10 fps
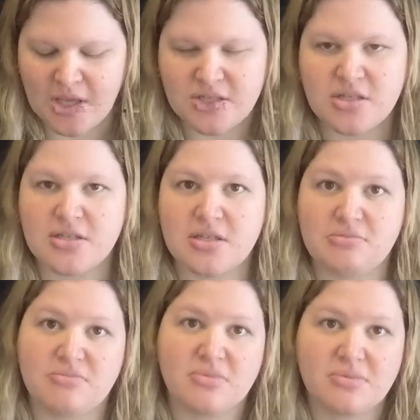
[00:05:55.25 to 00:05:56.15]
it's just,
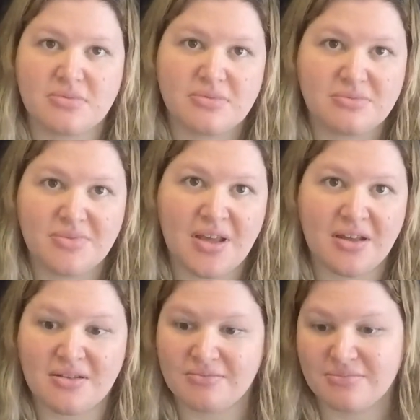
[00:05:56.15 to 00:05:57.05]

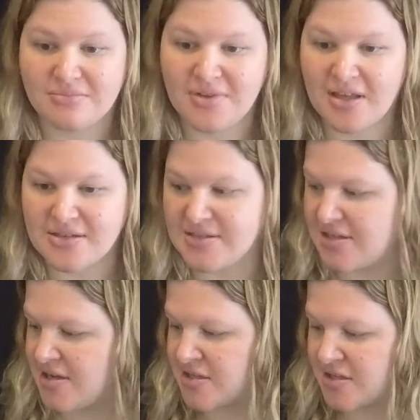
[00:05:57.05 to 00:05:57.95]
yeah, like I
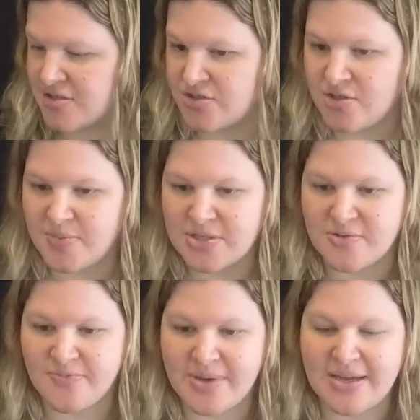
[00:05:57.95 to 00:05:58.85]
said, it, it's too much
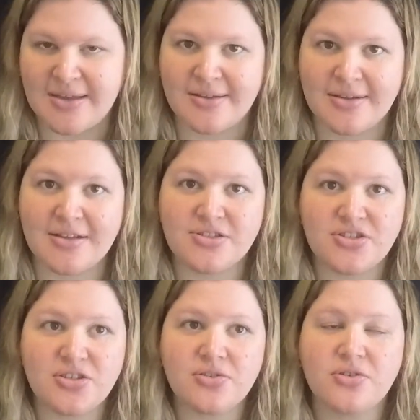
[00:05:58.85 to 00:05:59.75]
of my,
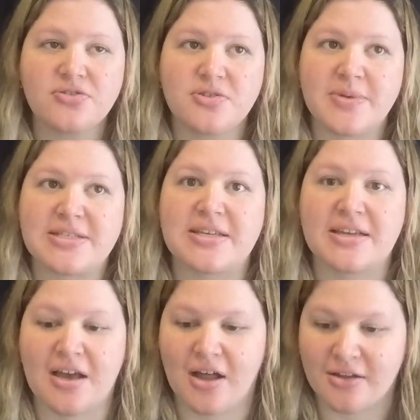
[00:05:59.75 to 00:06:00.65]
it's too close to my
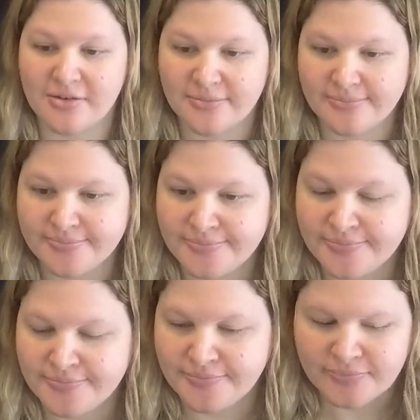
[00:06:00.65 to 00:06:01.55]
skin color.
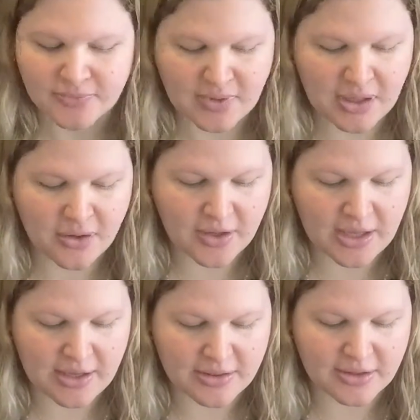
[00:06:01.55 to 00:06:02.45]

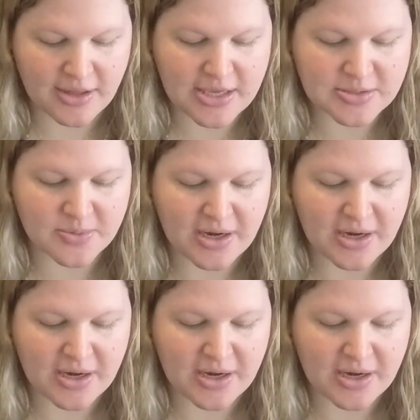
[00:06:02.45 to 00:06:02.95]
Okay, the last